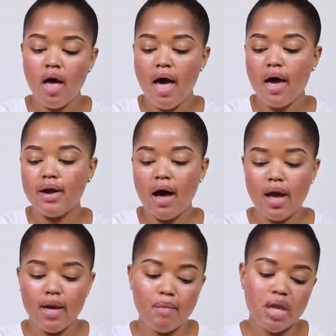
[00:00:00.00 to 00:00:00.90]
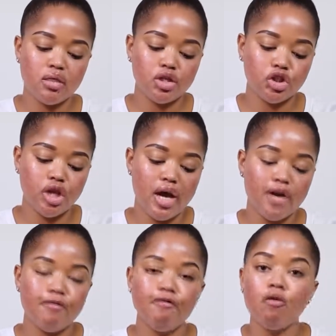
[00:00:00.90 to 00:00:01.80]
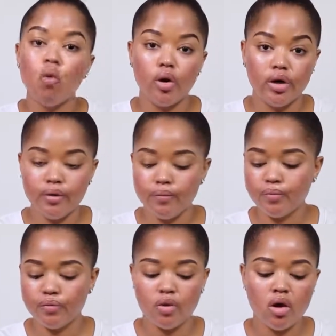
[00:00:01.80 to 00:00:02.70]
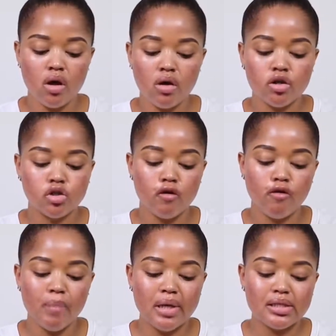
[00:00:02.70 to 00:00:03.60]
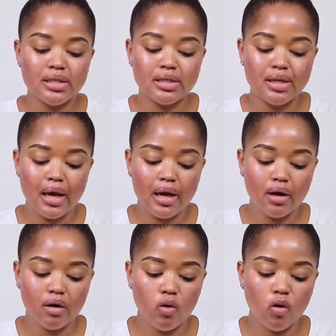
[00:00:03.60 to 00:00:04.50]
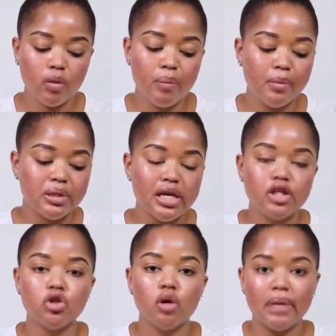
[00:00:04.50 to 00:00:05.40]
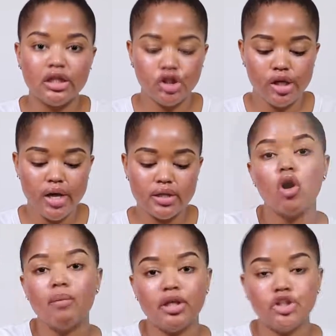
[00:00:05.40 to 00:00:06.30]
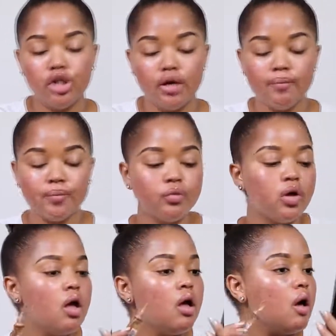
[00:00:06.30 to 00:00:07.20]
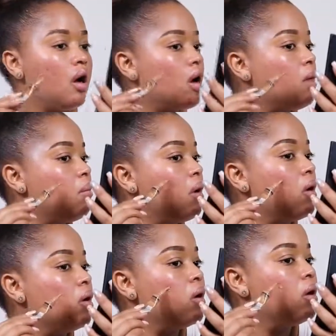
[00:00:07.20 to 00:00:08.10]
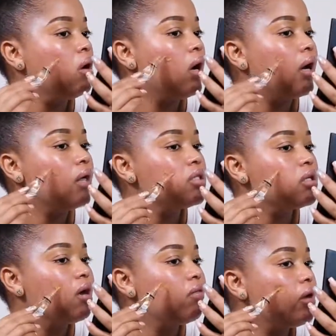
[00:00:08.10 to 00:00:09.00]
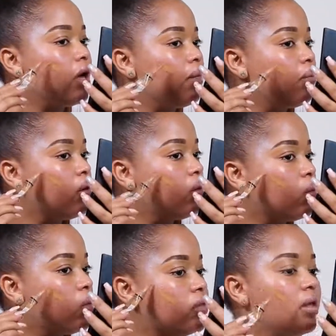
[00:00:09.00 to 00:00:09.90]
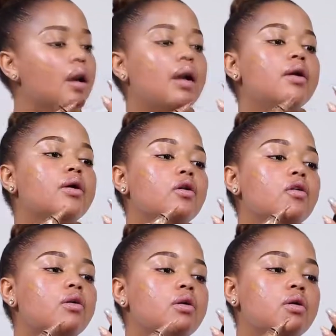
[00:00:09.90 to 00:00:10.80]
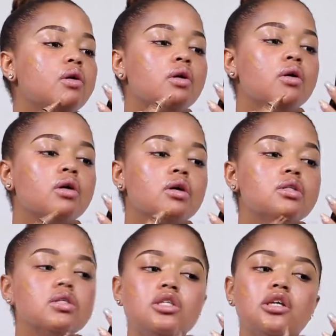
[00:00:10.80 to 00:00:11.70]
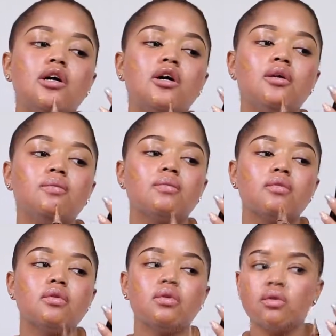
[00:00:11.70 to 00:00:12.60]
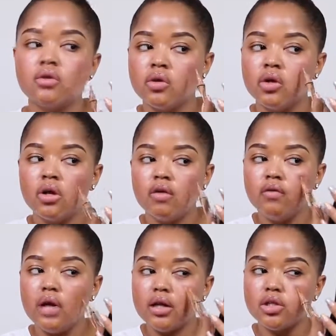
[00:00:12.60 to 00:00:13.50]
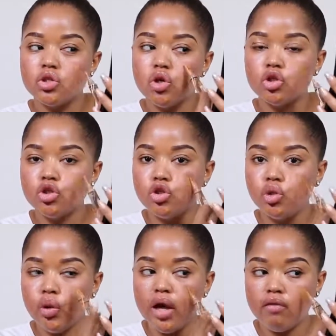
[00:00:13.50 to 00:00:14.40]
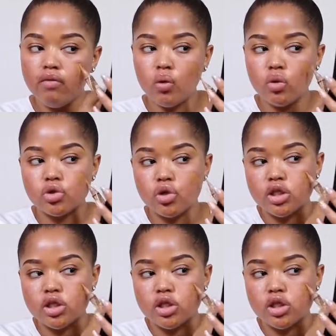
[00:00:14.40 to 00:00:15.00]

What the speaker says: and I am in the shade Fawn. So for my skin or the pigmentation on my cheeks, on my chin, I like to cover it up with the LA Girl Concealer. I feel like it's not too heavy also,